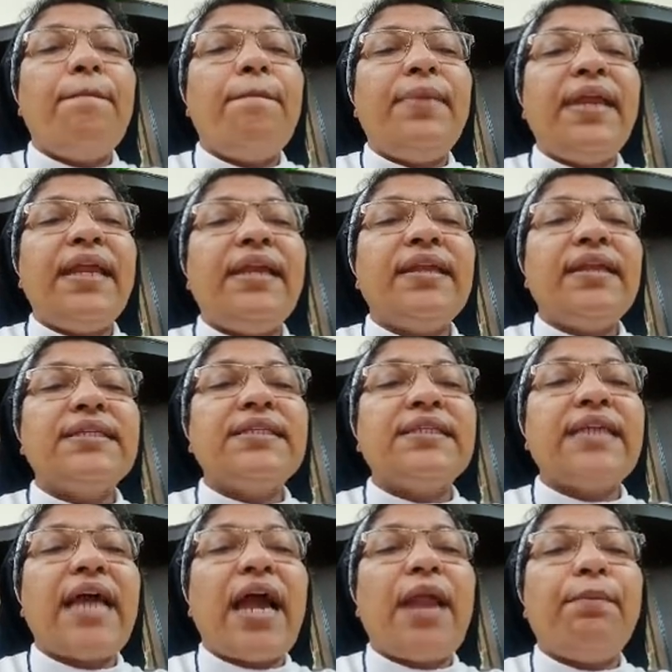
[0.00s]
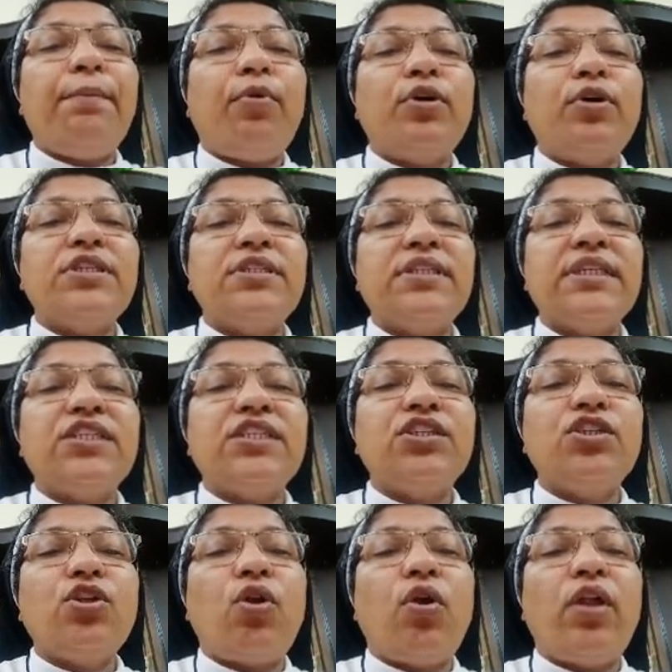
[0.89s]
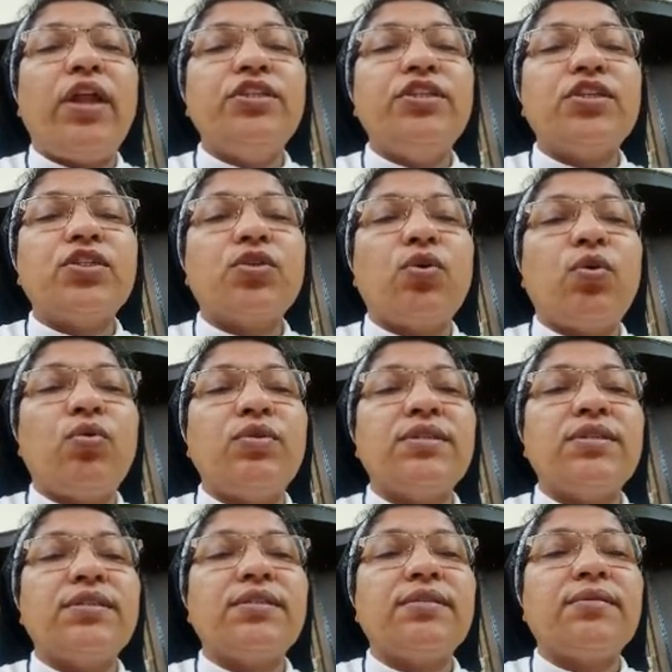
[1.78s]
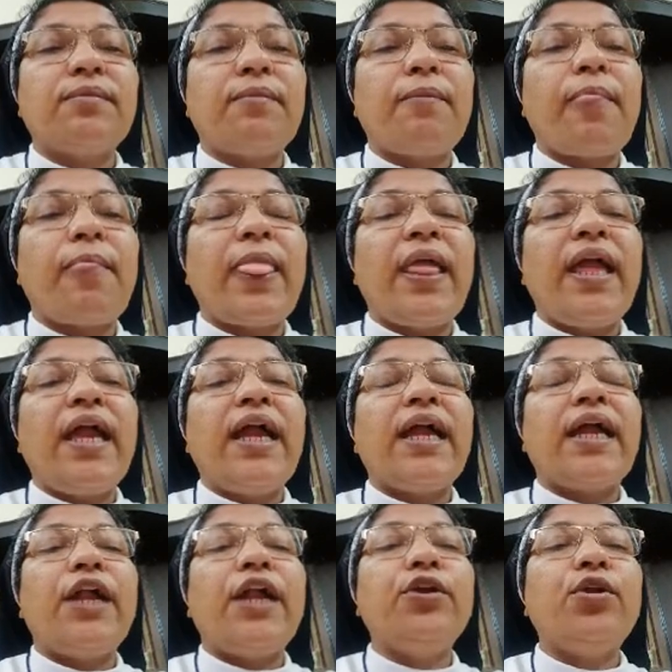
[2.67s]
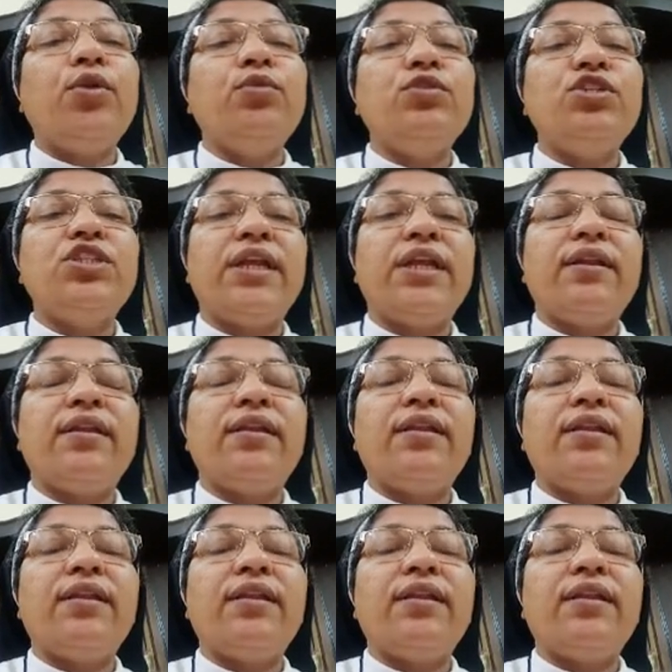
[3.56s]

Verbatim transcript: pre-test and post-test knowledge scores. Conclusion